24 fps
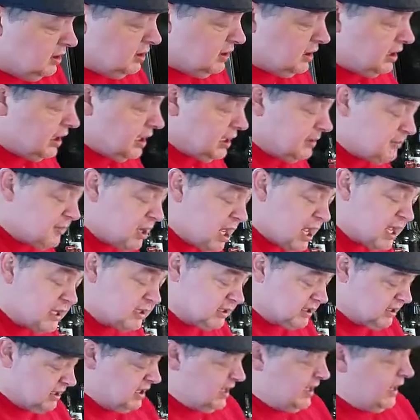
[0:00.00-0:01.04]
I'm
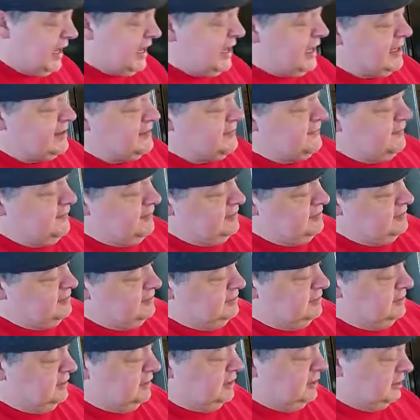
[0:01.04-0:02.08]
not going to have
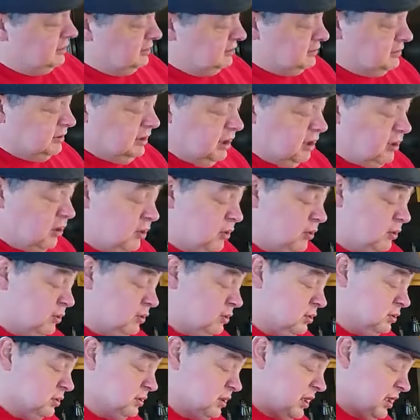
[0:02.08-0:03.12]
a
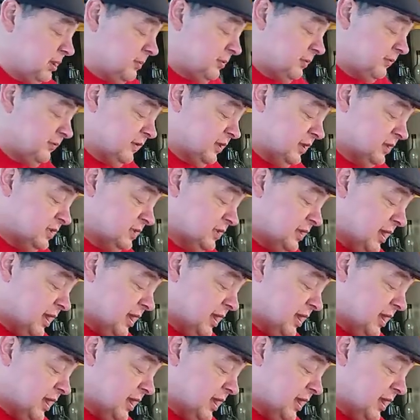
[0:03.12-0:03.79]
whole cup of this